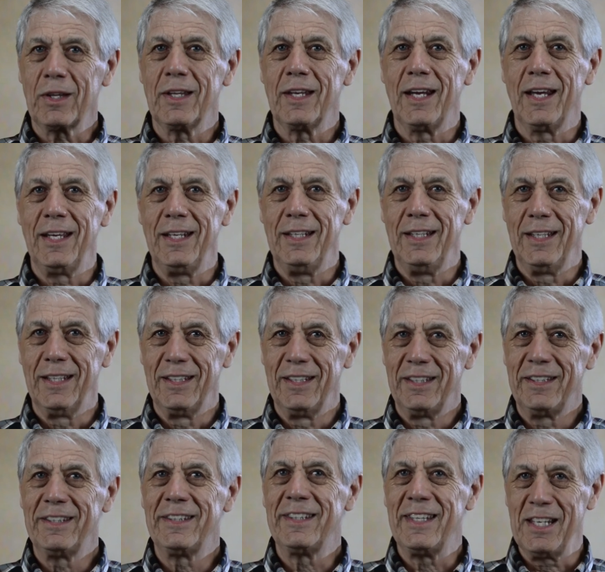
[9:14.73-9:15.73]
that I did
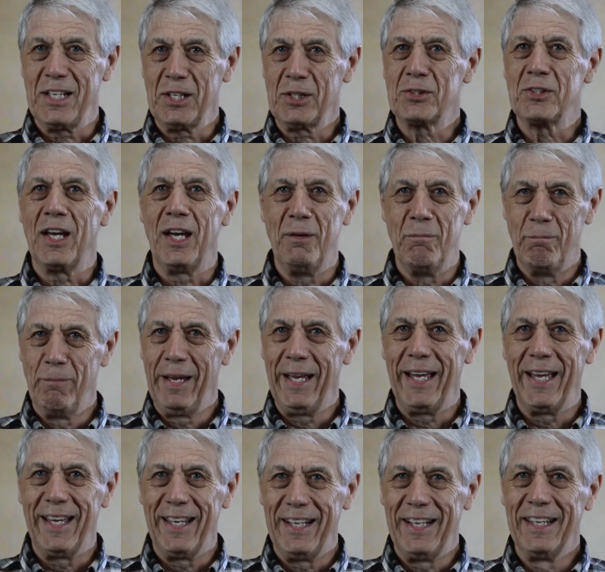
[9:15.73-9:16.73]
thinks I'm
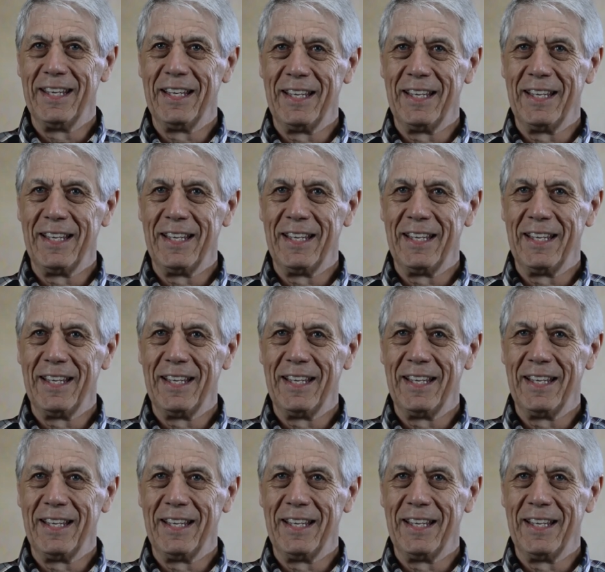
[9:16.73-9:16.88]
mad.